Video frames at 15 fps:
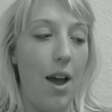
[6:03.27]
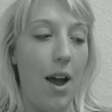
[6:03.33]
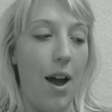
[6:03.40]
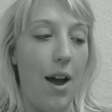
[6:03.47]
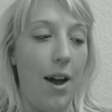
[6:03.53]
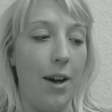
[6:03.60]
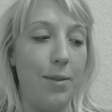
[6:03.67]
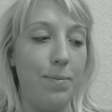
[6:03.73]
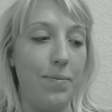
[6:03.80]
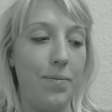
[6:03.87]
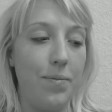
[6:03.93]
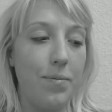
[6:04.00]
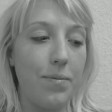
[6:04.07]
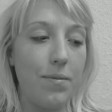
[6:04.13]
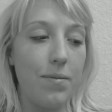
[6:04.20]

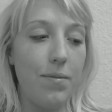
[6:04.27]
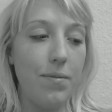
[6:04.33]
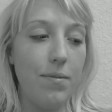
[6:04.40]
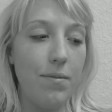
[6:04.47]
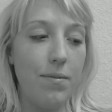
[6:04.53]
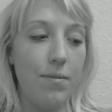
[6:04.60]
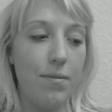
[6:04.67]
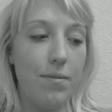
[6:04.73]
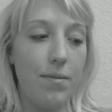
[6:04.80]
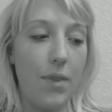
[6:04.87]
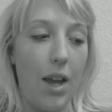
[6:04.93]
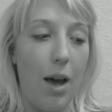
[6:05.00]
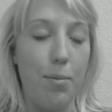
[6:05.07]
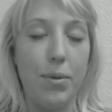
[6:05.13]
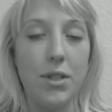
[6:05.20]

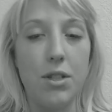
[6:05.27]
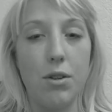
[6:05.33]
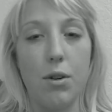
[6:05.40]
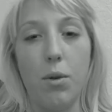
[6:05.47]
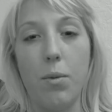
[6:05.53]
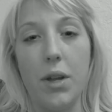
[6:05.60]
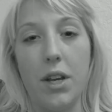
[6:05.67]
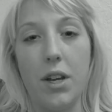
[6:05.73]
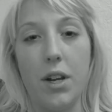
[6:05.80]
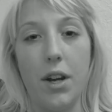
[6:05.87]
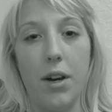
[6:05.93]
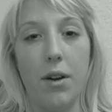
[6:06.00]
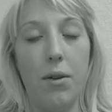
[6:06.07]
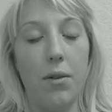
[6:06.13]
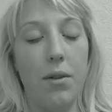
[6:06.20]
Up until a week
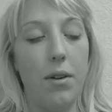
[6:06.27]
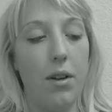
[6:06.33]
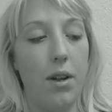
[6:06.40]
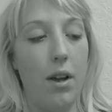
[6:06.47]
ago,